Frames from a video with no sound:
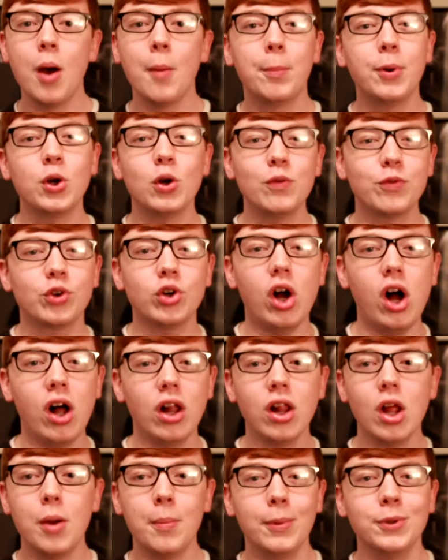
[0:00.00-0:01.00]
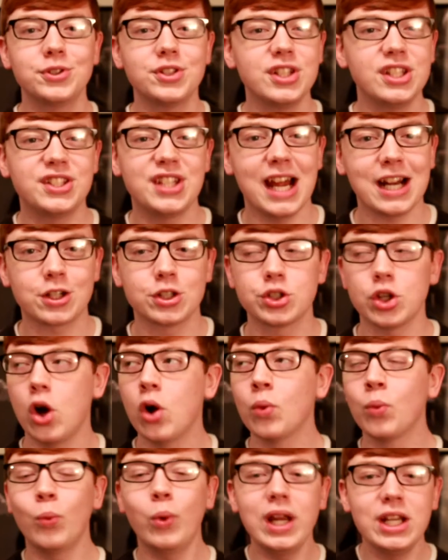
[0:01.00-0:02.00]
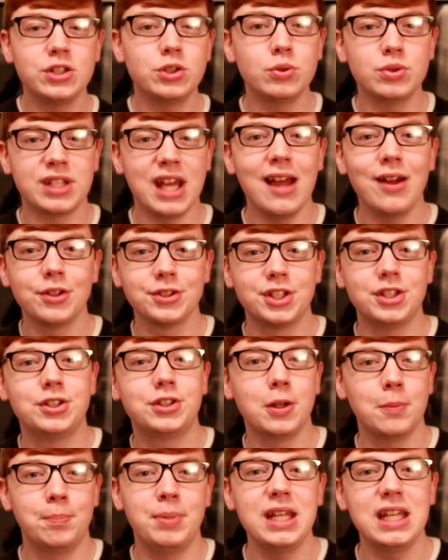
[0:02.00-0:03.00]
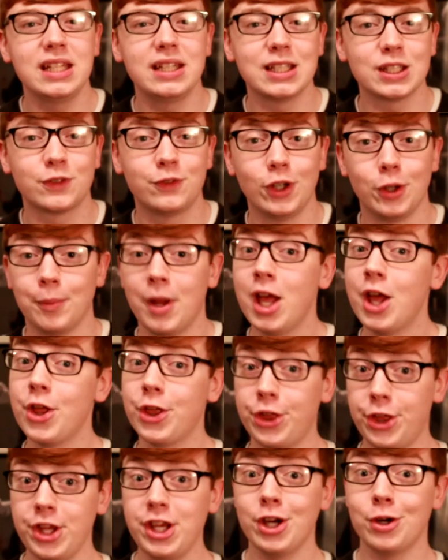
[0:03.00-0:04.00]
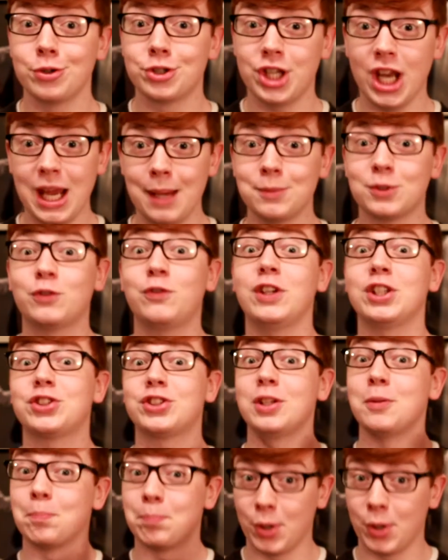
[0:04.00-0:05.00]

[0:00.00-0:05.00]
but overall, most of these actors are way too talented to be in this film. Theo James fits in